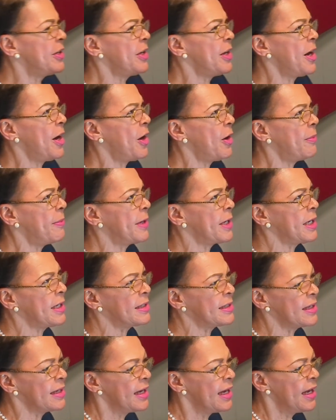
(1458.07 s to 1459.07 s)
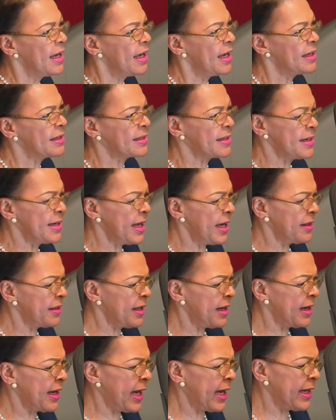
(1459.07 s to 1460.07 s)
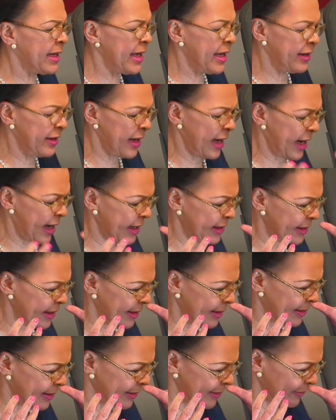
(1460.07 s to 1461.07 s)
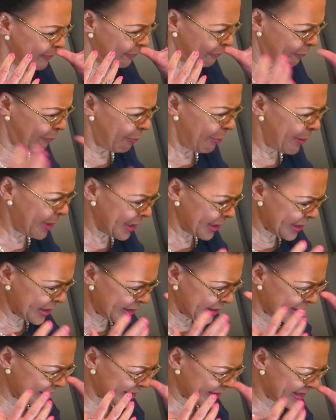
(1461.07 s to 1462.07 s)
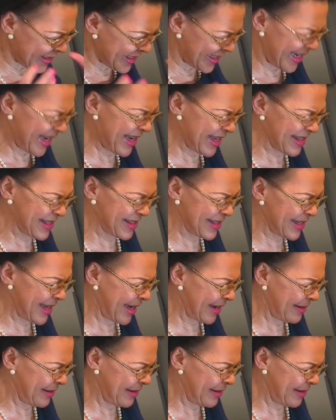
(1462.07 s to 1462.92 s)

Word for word: You know, because it's nothing like. And I really detest.